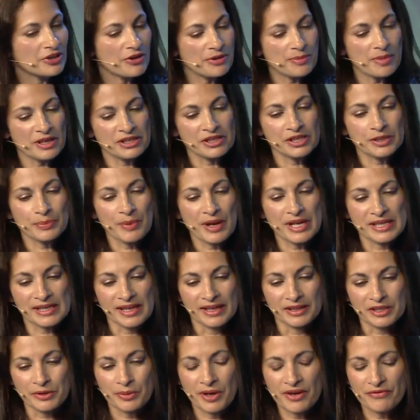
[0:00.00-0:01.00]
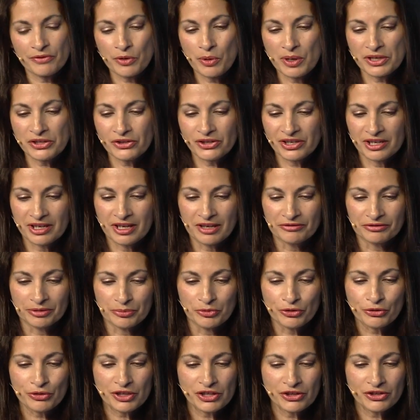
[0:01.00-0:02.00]
Going back to SpaceX, we have a question here
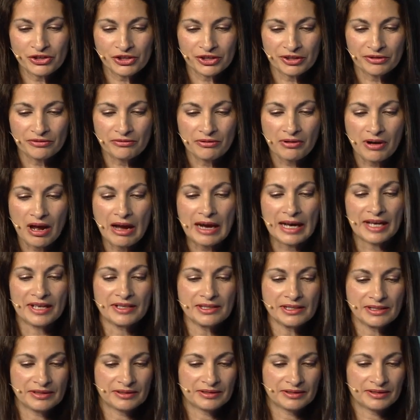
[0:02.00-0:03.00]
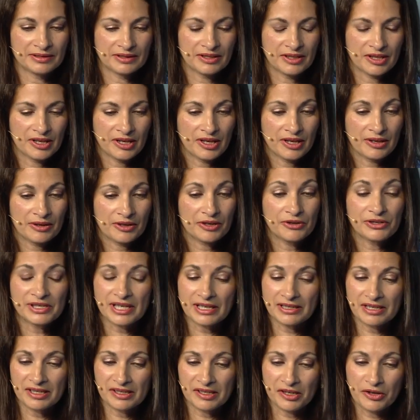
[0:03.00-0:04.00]
from Christian Rangan, who
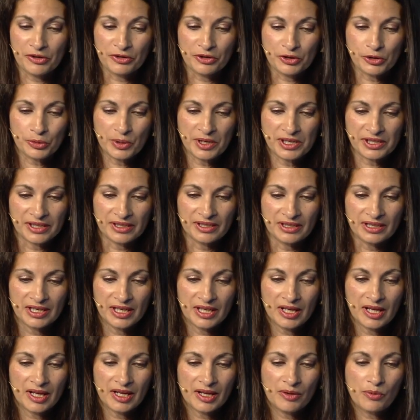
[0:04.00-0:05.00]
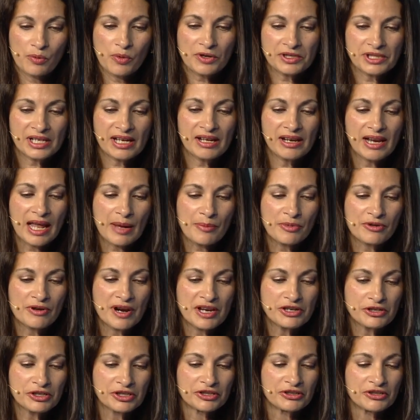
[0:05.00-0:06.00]
sent it in on Twitter. What
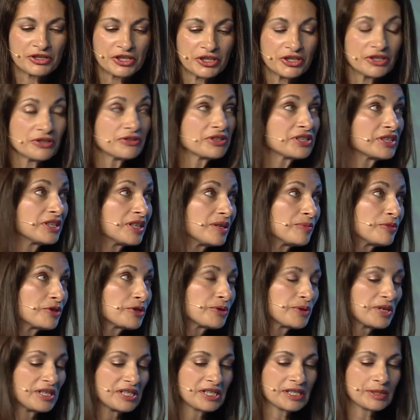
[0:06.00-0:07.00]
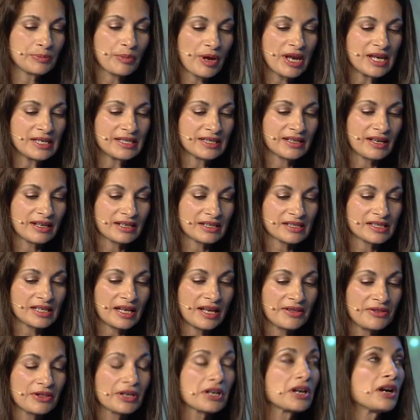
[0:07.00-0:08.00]
collaboration do you see between
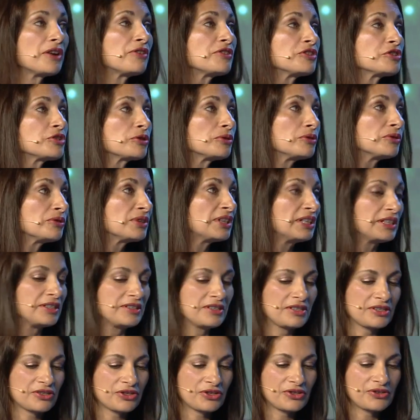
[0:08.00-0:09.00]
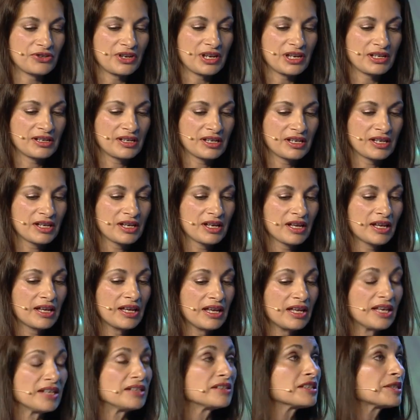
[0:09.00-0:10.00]
SpaceX and the current oil industry
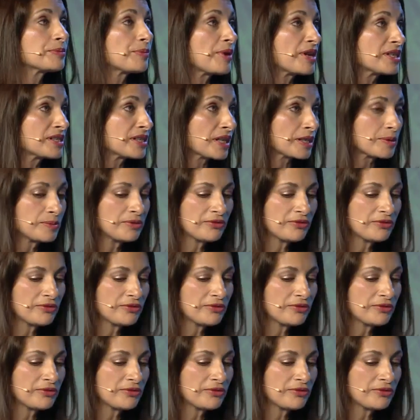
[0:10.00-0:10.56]
in space